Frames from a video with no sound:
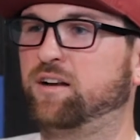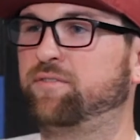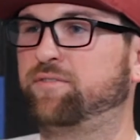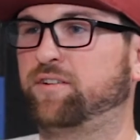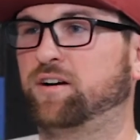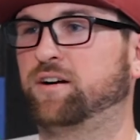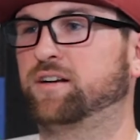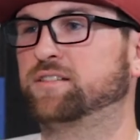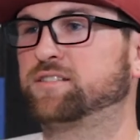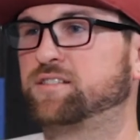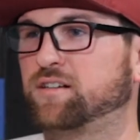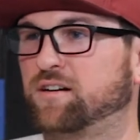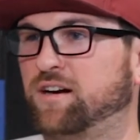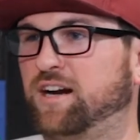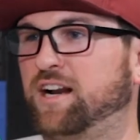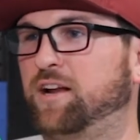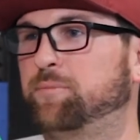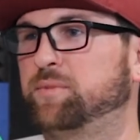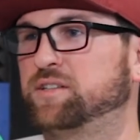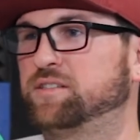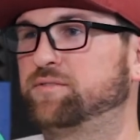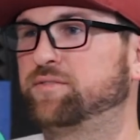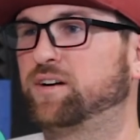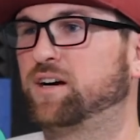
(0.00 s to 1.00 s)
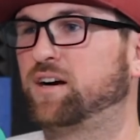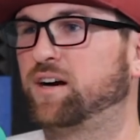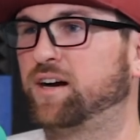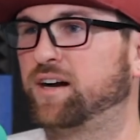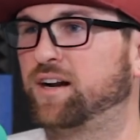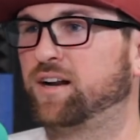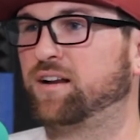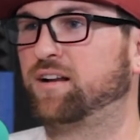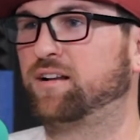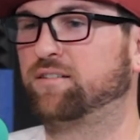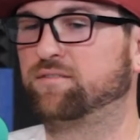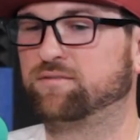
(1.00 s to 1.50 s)
If you're Instagram, it's
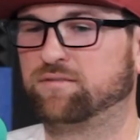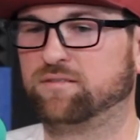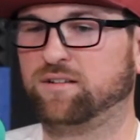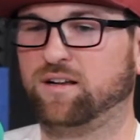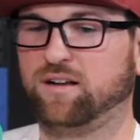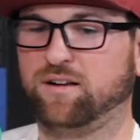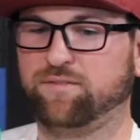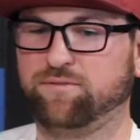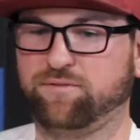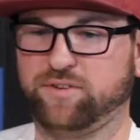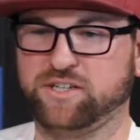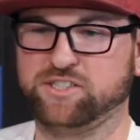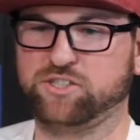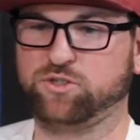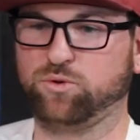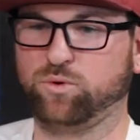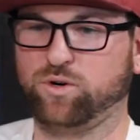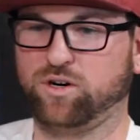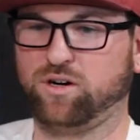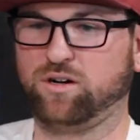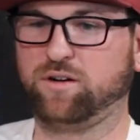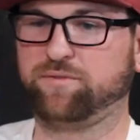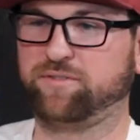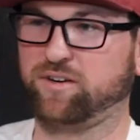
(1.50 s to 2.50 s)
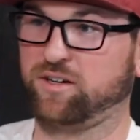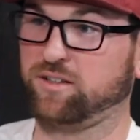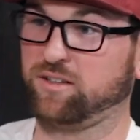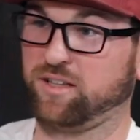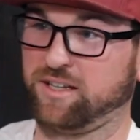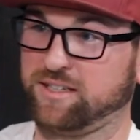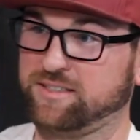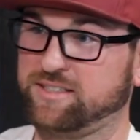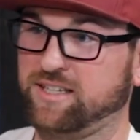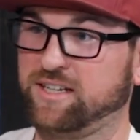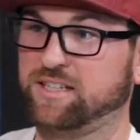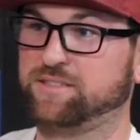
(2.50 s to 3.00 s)
very uh, visual. If you're in
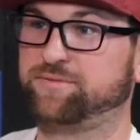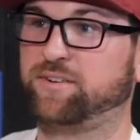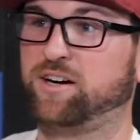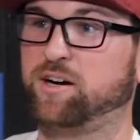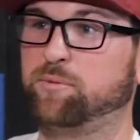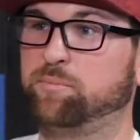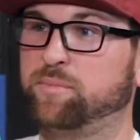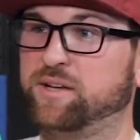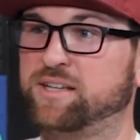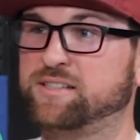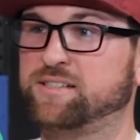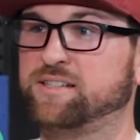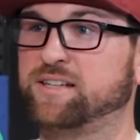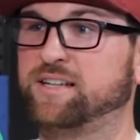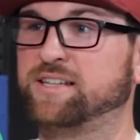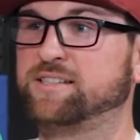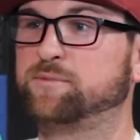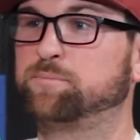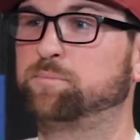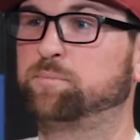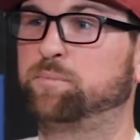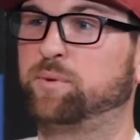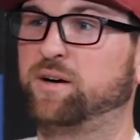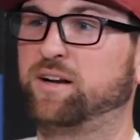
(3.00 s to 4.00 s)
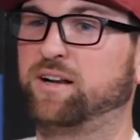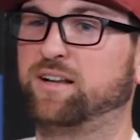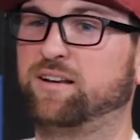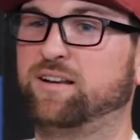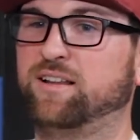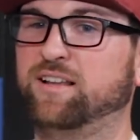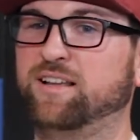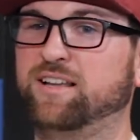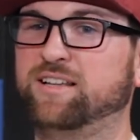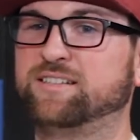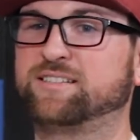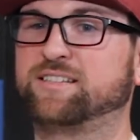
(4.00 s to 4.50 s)
LinkedIn, it's very business, but it
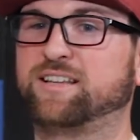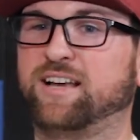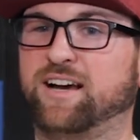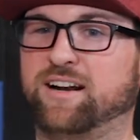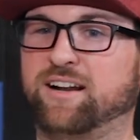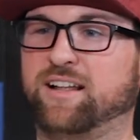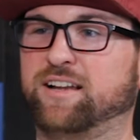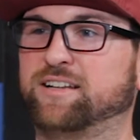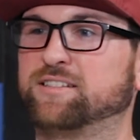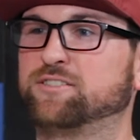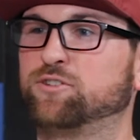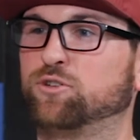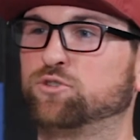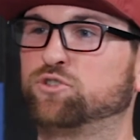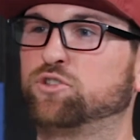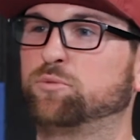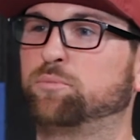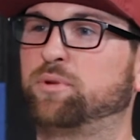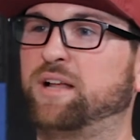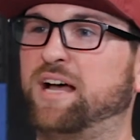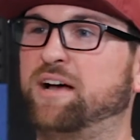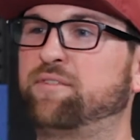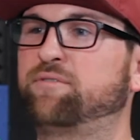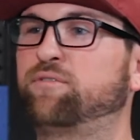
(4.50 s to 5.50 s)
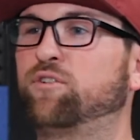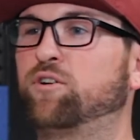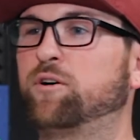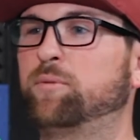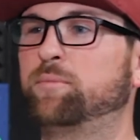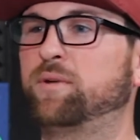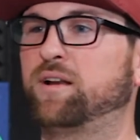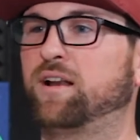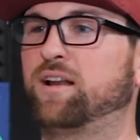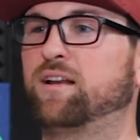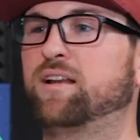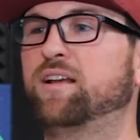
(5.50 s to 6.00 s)
is kind of like a social
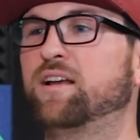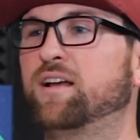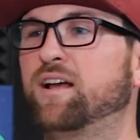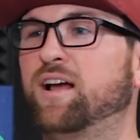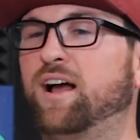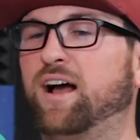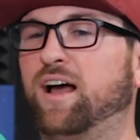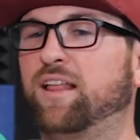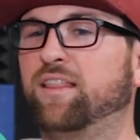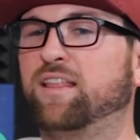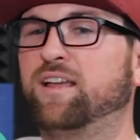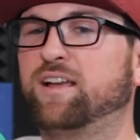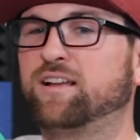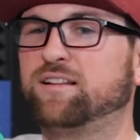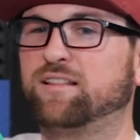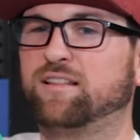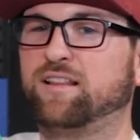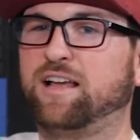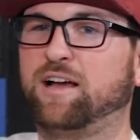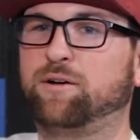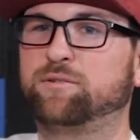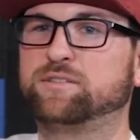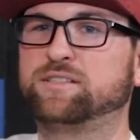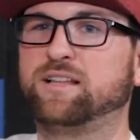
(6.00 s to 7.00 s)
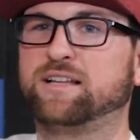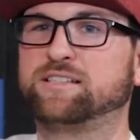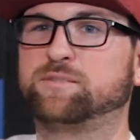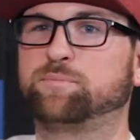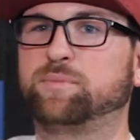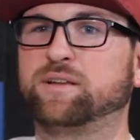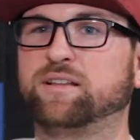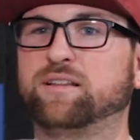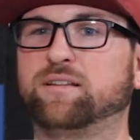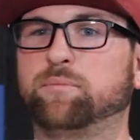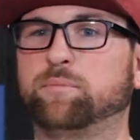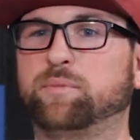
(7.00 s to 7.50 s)
platform. And, I think that, that's
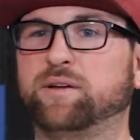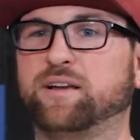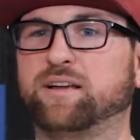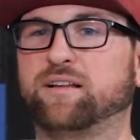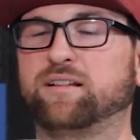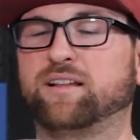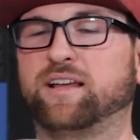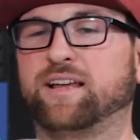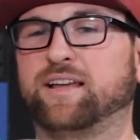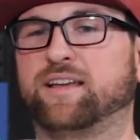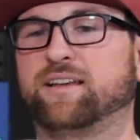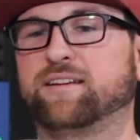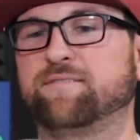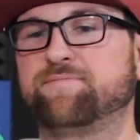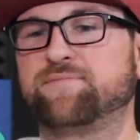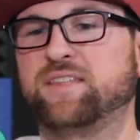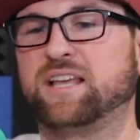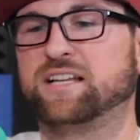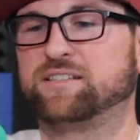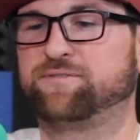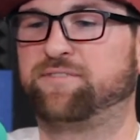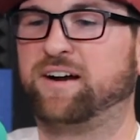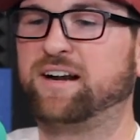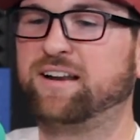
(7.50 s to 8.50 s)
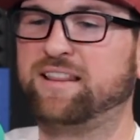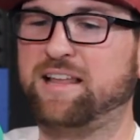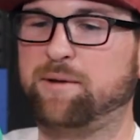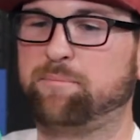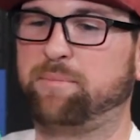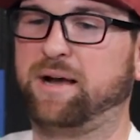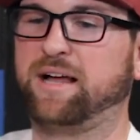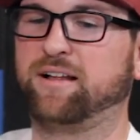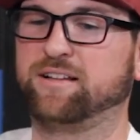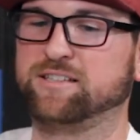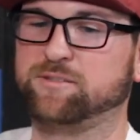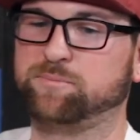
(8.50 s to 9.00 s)
been the big, like, it's finding that
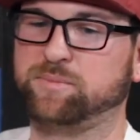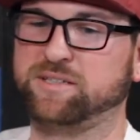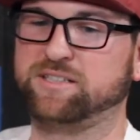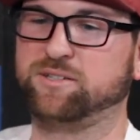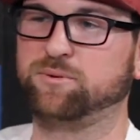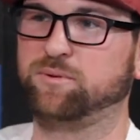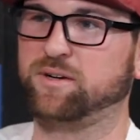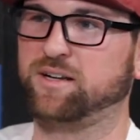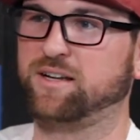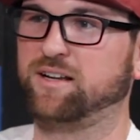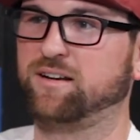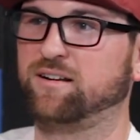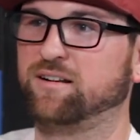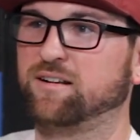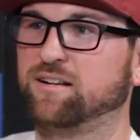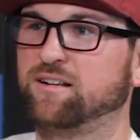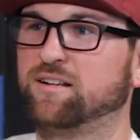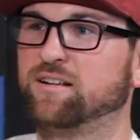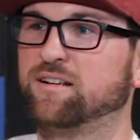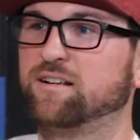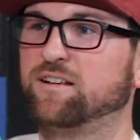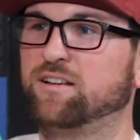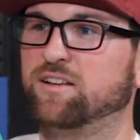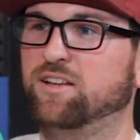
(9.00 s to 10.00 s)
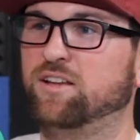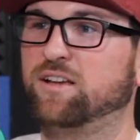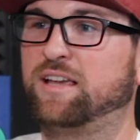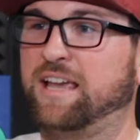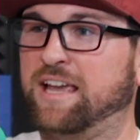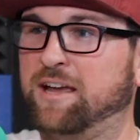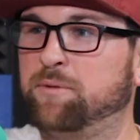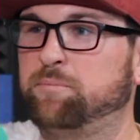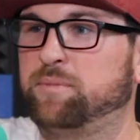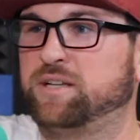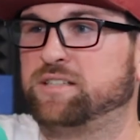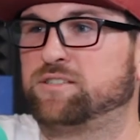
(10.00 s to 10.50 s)
balance between you
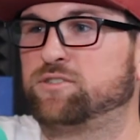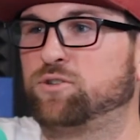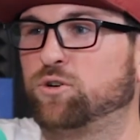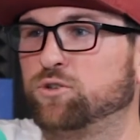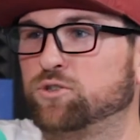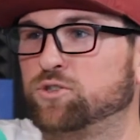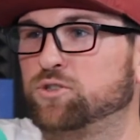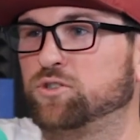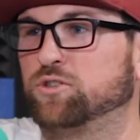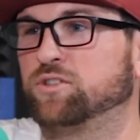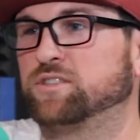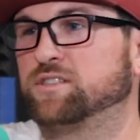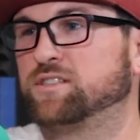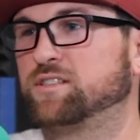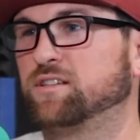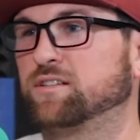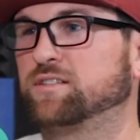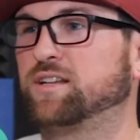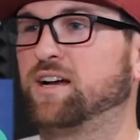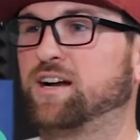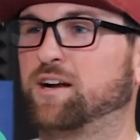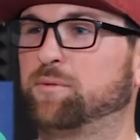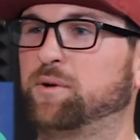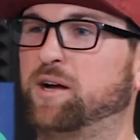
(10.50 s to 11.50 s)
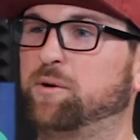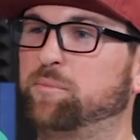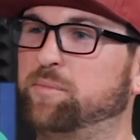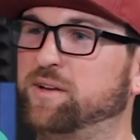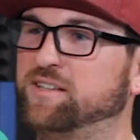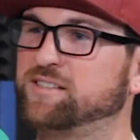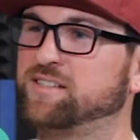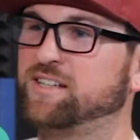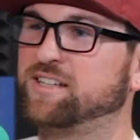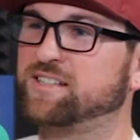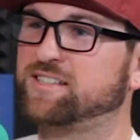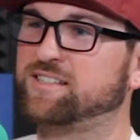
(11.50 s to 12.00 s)
can be social and still talk about
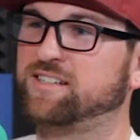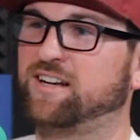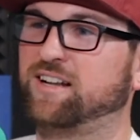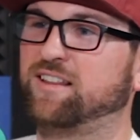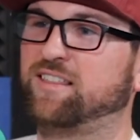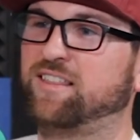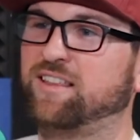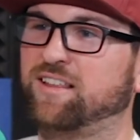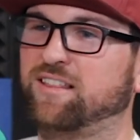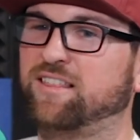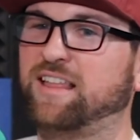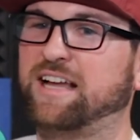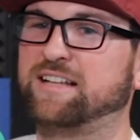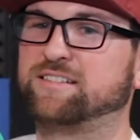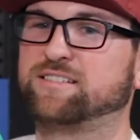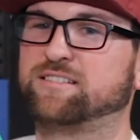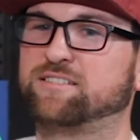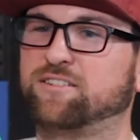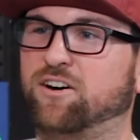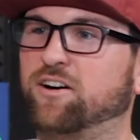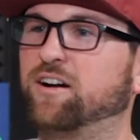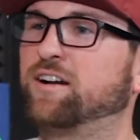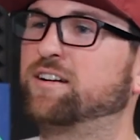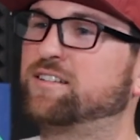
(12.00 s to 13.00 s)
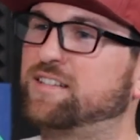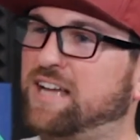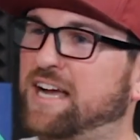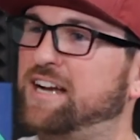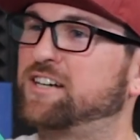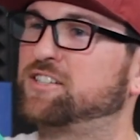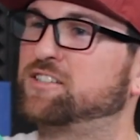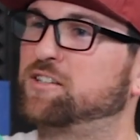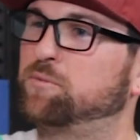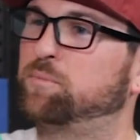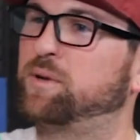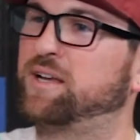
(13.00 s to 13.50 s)
business. And I think that's starting to
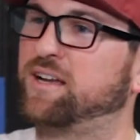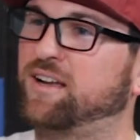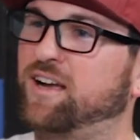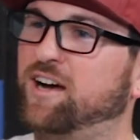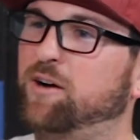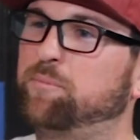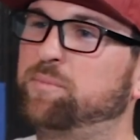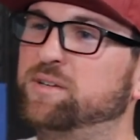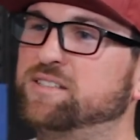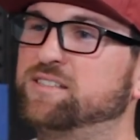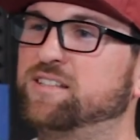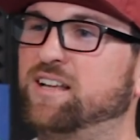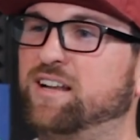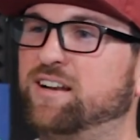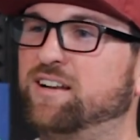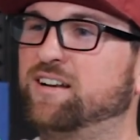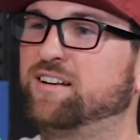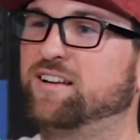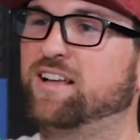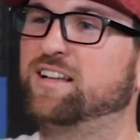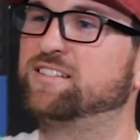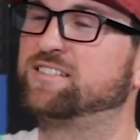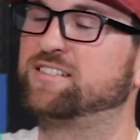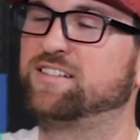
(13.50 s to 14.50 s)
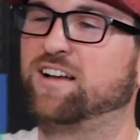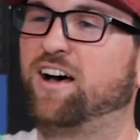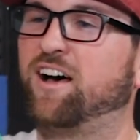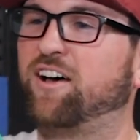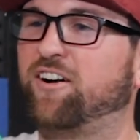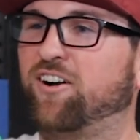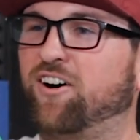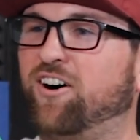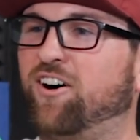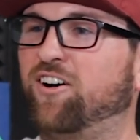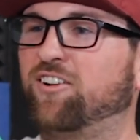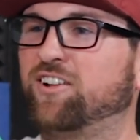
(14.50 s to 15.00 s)
actually pick up is that it, it's
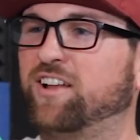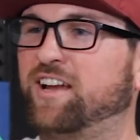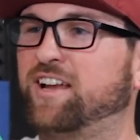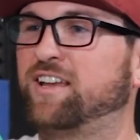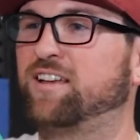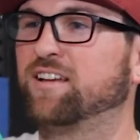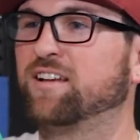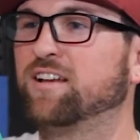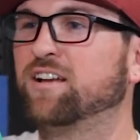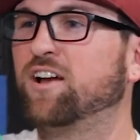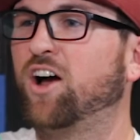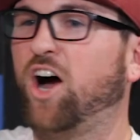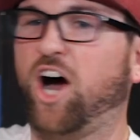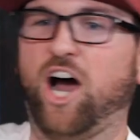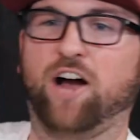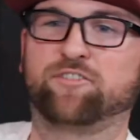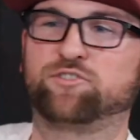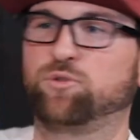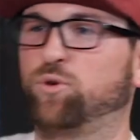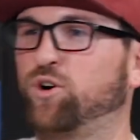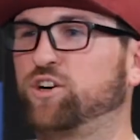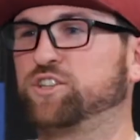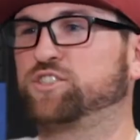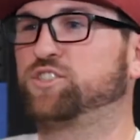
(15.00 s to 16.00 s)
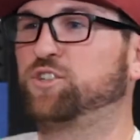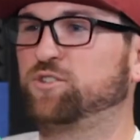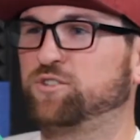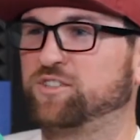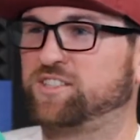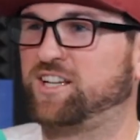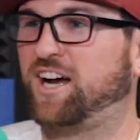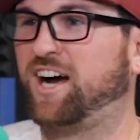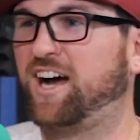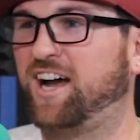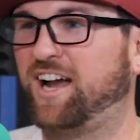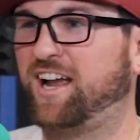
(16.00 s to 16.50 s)
not all like I have to wear a suit and
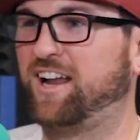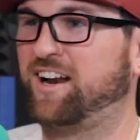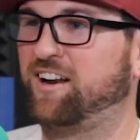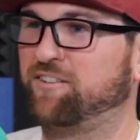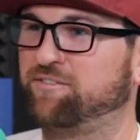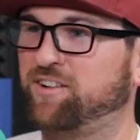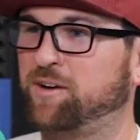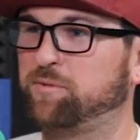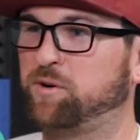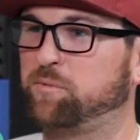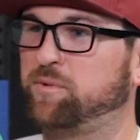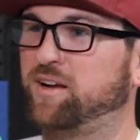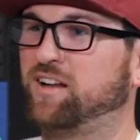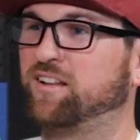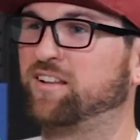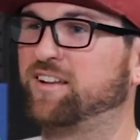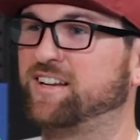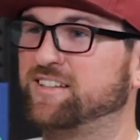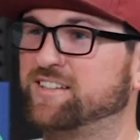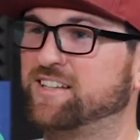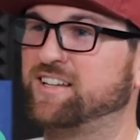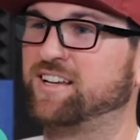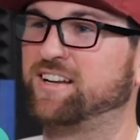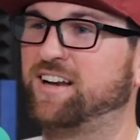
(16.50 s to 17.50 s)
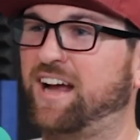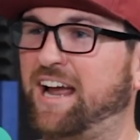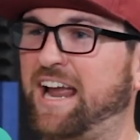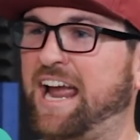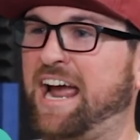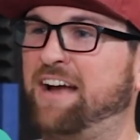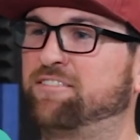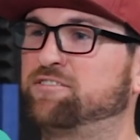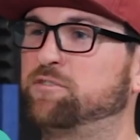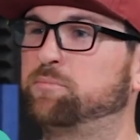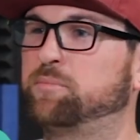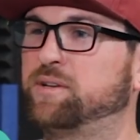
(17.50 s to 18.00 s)
tie. And if I'm going to be on LinkedIn, I
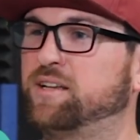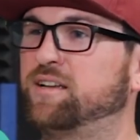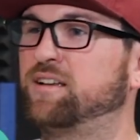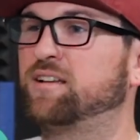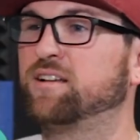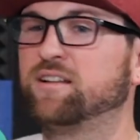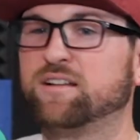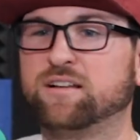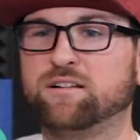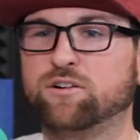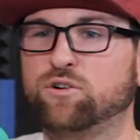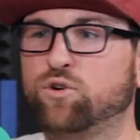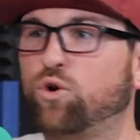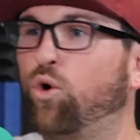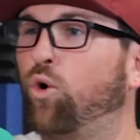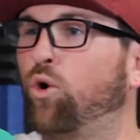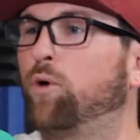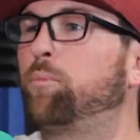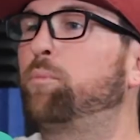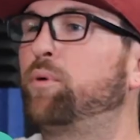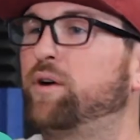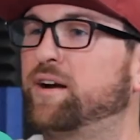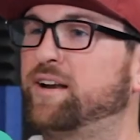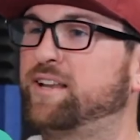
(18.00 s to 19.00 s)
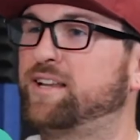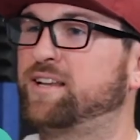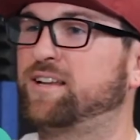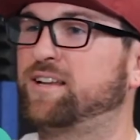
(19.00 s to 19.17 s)
have to be corporate